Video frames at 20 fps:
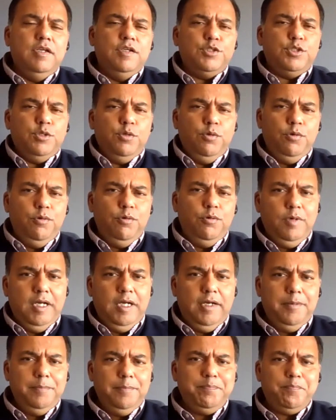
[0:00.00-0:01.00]
So
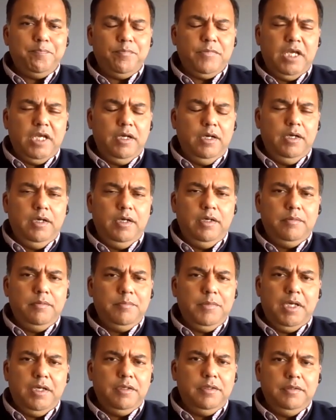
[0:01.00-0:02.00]
um, uh,
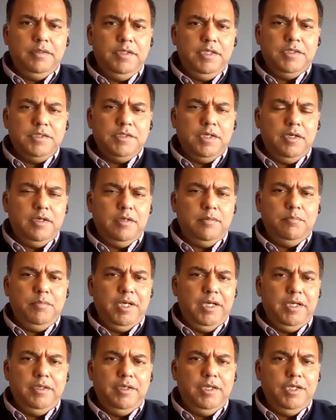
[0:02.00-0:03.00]
these are
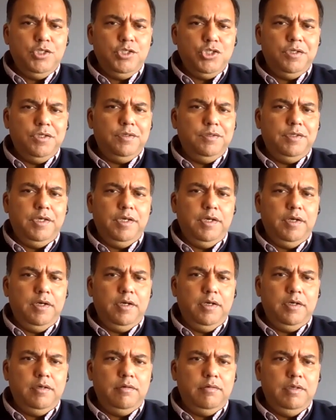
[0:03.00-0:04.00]
by nature they
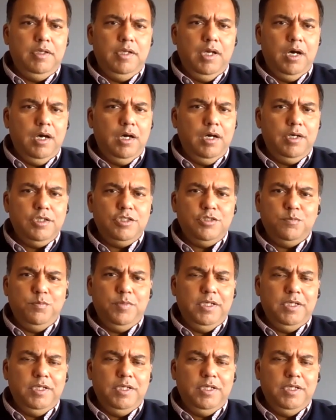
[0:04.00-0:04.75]
are large